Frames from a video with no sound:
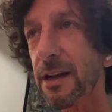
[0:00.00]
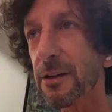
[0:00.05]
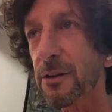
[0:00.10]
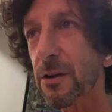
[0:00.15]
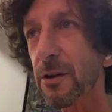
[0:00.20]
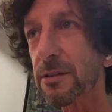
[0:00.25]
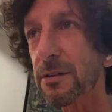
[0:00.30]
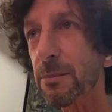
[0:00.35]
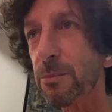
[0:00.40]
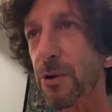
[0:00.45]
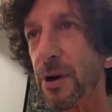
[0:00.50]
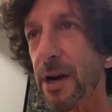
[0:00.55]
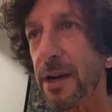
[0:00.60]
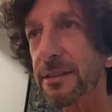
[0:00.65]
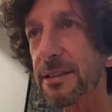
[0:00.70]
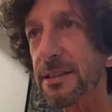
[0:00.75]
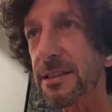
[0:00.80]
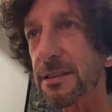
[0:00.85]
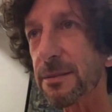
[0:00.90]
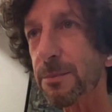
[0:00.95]
and all the
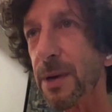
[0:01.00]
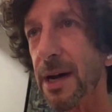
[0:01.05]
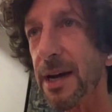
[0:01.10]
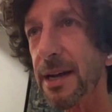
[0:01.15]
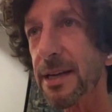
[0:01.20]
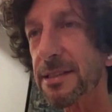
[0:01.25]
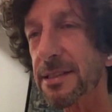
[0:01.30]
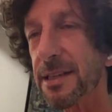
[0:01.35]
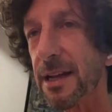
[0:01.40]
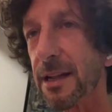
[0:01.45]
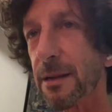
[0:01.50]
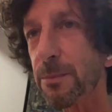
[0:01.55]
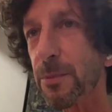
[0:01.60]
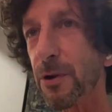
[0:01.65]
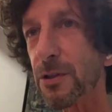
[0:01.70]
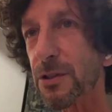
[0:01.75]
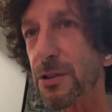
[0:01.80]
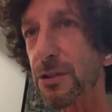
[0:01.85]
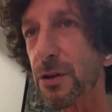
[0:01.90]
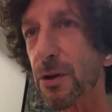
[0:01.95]
brightest minds
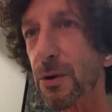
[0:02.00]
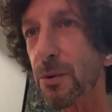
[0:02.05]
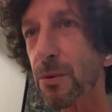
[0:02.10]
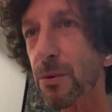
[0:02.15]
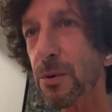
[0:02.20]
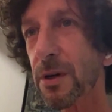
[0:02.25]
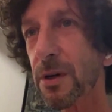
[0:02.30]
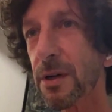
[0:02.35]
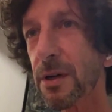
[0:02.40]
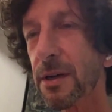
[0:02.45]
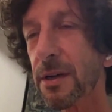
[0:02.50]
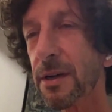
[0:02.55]
help also